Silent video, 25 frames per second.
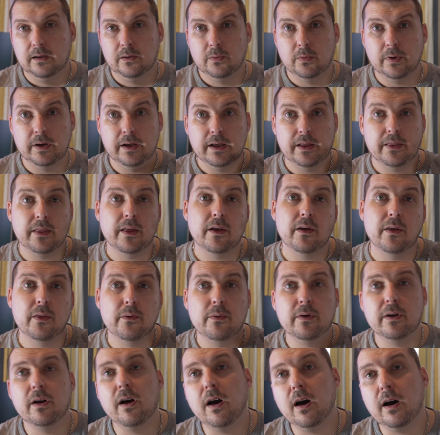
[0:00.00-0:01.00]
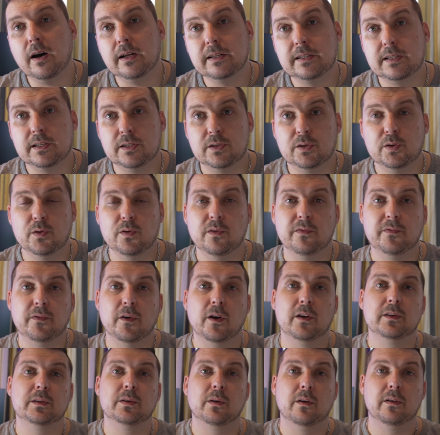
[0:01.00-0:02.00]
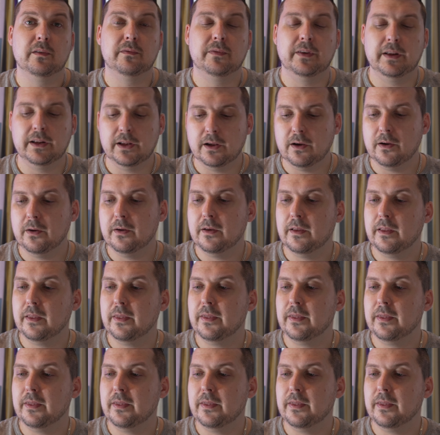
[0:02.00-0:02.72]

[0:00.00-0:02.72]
With regards to photo and video,